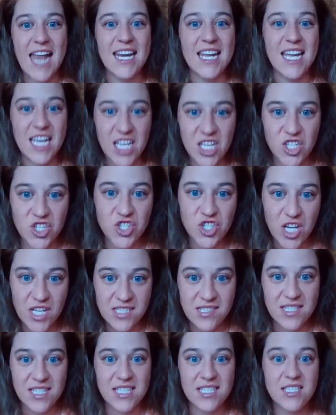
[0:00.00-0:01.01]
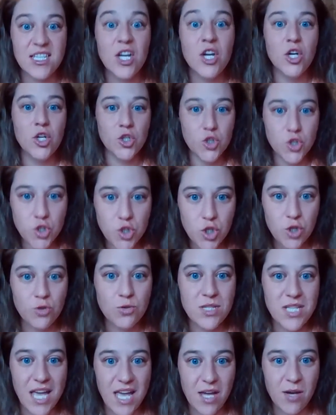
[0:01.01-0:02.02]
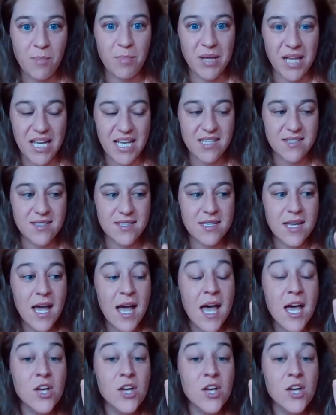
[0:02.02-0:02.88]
and injustice to take place.